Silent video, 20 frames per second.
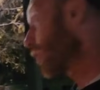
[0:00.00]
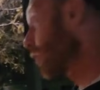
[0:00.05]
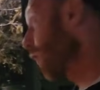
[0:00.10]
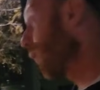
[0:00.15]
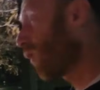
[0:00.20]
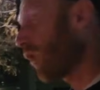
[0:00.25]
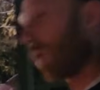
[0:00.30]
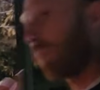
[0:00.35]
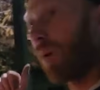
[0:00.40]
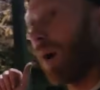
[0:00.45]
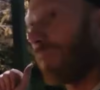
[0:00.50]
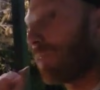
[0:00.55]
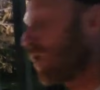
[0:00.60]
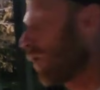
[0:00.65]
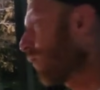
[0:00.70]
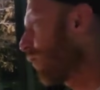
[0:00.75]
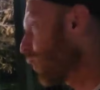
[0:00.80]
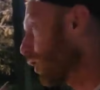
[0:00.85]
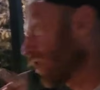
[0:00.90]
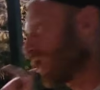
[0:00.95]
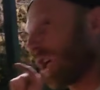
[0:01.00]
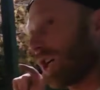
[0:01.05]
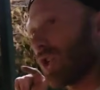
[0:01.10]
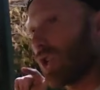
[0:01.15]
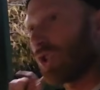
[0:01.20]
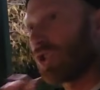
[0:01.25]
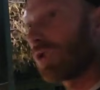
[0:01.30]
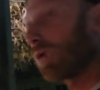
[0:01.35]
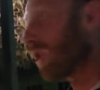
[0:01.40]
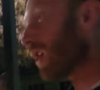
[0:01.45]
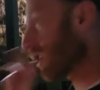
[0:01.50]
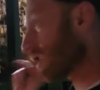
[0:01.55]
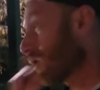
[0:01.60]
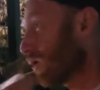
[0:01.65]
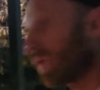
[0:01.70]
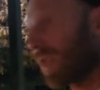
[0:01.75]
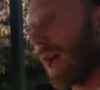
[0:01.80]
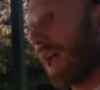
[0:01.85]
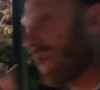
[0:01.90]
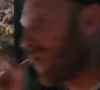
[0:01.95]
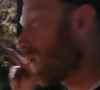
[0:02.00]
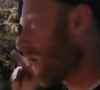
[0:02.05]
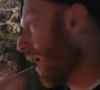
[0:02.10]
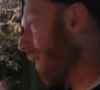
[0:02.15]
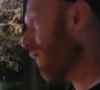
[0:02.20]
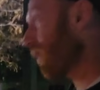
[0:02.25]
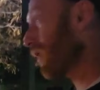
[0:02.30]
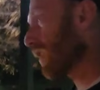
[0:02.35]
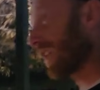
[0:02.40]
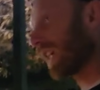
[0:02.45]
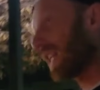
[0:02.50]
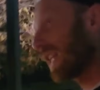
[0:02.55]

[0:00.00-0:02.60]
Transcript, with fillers: New fuel pump, new fuel injectors, new this, new that, new everything.